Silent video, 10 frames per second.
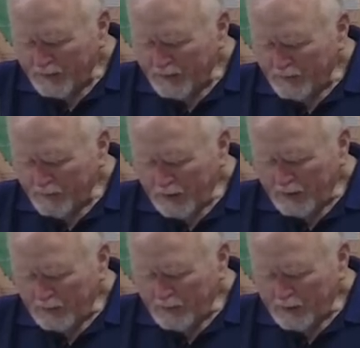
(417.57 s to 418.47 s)
And that
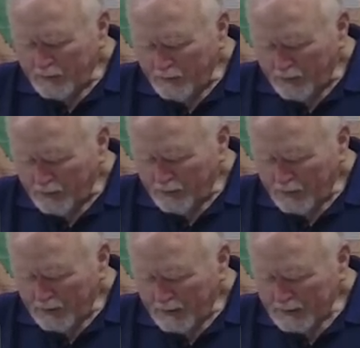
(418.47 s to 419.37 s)
many might grow.
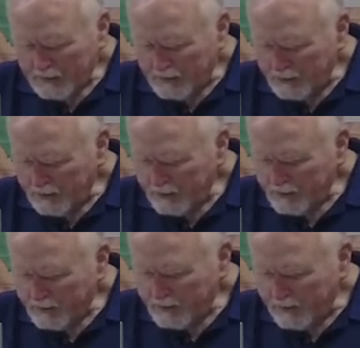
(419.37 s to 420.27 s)
We ask in
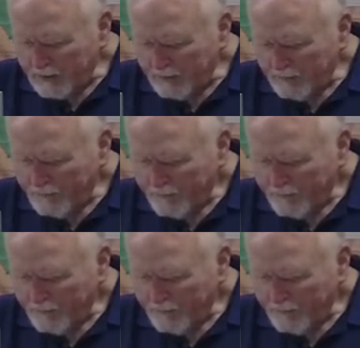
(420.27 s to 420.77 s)
Jesus' name.